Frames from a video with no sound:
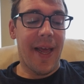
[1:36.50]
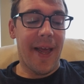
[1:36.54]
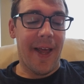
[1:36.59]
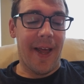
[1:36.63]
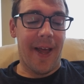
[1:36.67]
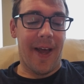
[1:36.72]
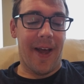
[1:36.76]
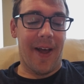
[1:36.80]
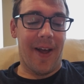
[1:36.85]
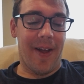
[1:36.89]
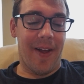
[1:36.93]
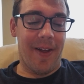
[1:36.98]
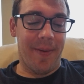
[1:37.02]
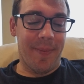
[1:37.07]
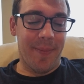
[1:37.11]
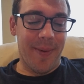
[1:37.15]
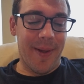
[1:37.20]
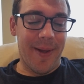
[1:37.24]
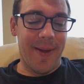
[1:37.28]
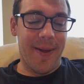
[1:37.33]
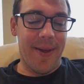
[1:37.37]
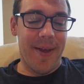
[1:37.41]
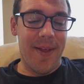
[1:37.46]
Um,
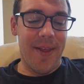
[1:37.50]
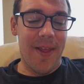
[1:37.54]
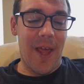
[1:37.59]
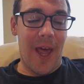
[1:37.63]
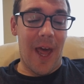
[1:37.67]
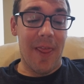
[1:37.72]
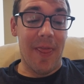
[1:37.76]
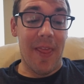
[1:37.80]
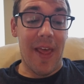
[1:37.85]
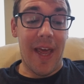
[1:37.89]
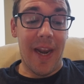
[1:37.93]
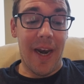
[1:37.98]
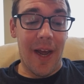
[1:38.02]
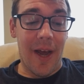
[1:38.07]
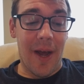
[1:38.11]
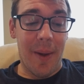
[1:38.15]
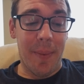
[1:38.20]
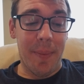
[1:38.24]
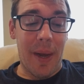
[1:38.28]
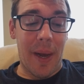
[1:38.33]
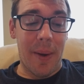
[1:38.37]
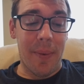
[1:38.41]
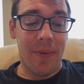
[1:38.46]
and then
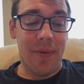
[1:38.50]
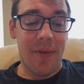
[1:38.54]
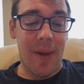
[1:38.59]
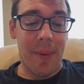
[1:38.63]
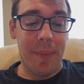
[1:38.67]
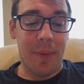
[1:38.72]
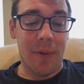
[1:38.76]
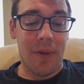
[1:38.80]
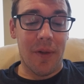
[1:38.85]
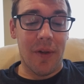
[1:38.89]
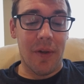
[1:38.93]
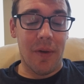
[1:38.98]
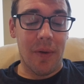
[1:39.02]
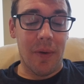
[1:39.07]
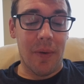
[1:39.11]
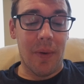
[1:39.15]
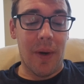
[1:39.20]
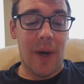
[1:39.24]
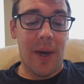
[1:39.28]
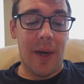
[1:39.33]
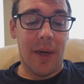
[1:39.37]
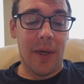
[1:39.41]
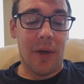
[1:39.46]
I was able
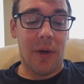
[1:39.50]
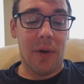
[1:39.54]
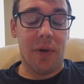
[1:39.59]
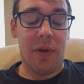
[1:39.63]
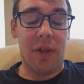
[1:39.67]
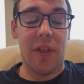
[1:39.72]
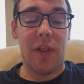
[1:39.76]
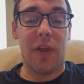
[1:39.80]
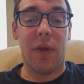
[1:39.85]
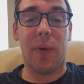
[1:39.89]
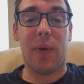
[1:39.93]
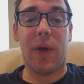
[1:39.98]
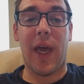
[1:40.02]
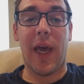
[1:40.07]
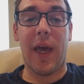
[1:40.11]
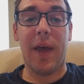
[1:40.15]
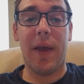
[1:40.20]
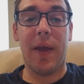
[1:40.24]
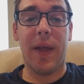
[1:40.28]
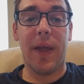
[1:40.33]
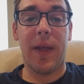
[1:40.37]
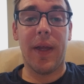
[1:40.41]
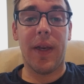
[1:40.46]
to go to the
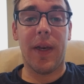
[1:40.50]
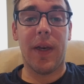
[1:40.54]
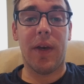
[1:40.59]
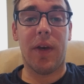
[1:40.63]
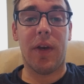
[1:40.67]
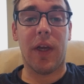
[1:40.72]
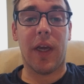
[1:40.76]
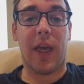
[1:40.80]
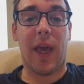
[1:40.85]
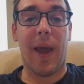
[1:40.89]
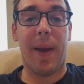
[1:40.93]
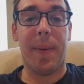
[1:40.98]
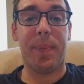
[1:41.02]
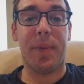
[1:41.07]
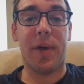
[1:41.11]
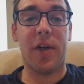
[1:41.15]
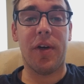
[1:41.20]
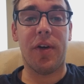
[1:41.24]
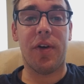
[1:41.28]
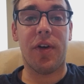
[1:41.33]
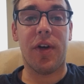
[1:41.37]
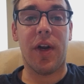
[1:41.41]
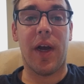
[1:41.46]
UK, to
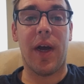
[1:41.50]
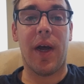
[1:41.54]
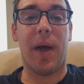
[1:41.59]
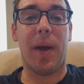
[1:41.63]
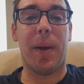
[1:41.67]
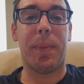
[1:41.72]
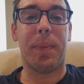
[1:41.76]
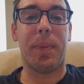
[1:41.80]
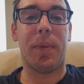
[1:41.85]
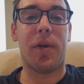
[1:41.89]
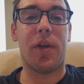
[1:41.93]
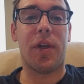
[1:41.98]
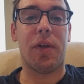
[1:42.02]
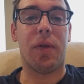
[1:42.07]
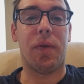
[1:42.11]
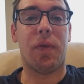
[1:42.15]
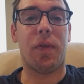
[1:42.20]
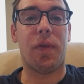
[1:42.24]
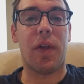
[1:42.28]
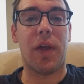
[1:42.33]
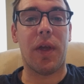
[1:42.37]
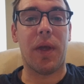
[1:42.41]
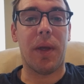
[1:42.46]
Cambridge, to
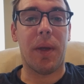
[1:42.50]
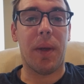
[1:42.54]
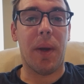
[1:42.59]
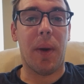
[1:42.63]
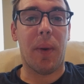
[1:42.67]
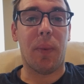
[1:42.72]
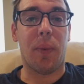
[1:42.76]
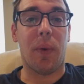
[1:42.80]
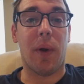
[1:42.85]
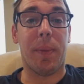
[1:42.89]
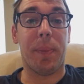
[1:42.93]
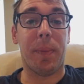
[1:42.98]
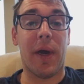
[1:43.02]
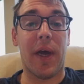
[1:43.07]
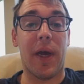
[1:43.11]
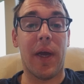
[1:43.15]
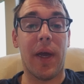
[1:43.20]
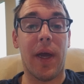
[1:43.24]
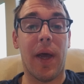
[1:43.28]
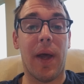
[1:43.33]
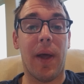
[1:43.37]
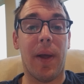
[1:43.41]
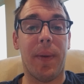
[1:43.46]
see one of
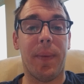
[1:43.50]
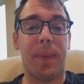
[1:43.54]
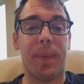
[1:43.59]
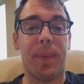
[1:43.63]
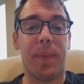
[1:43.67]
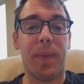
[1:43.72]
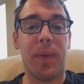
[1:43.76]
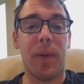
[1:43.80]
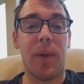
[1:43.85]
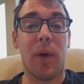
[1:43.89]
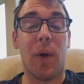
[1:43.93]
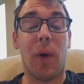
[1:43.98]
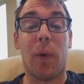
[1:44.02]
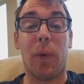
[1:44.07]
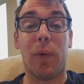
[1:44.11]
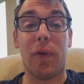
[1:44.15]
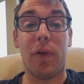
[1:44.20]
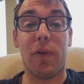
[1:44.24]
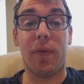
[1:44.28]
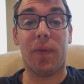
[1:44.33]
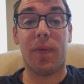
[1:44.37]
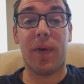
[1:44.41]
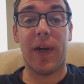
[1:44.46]
my
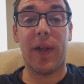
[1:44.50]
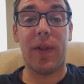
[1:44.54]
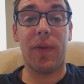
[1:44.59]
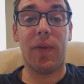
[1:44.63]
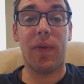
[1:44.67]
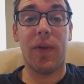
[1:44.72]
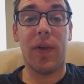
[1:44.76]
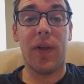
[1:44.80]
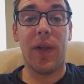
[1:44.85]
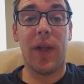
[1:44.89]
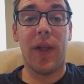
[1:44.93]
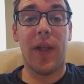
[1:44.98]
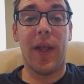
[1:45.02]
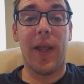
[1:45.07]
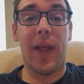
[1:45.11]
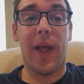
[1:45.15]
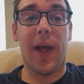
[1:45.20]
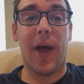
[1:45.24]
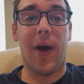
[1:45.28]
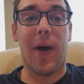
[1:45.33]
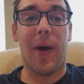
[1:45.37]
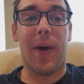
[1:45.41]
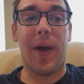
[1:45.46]
oldest friends
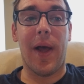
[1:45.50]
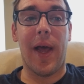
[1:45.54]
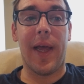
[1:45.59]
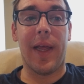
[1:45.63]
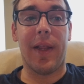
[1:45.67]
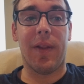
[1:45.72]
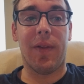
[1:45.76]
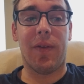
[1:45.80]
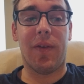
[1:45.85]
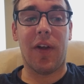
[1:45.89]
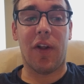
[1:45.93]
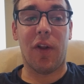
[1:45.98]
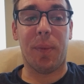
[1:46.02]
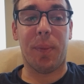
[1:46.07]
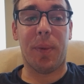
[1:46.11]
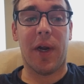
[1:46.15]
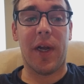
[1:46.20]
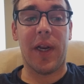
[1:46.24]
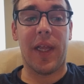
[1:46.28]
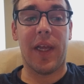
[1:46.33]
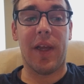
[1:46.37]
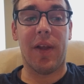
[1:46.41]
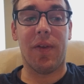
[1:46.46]
and
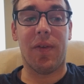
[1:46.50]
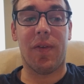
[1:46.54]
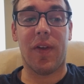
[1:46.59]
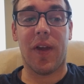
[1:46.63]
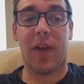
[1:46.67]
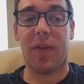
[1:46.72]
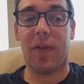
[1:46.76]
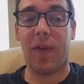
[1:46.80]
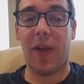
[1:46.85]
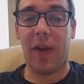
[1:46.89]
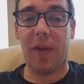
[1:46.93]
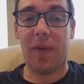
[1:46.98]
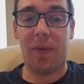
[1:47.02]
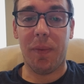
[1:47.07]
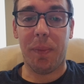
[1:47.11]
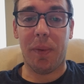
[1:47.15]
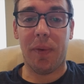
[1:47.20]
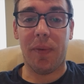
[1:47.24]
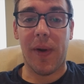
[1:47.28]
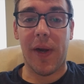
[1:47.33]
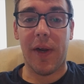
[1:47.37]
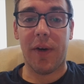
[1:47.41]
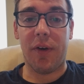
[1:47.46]
celebrate his success
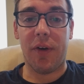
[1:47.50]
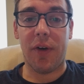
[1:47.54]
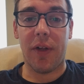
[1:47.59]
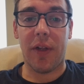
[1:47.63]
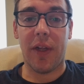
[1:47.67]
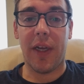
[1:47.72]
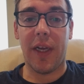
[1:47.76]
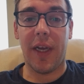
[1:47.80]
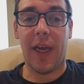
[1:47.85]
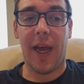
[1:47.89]
professionally.